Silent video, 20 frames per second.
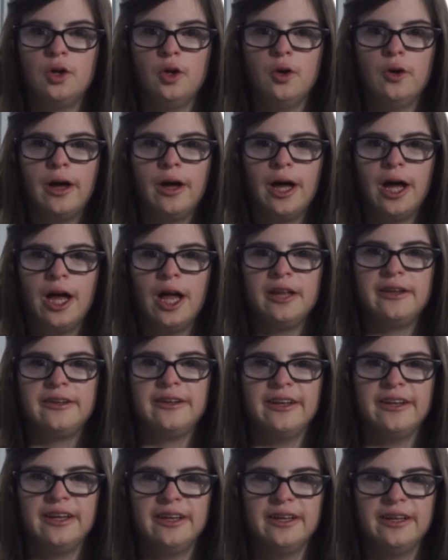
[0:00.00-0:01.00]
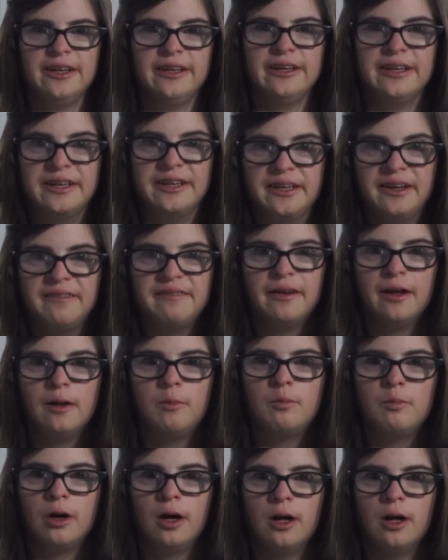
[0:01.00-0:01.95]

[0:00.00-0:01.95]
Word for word: You asked if a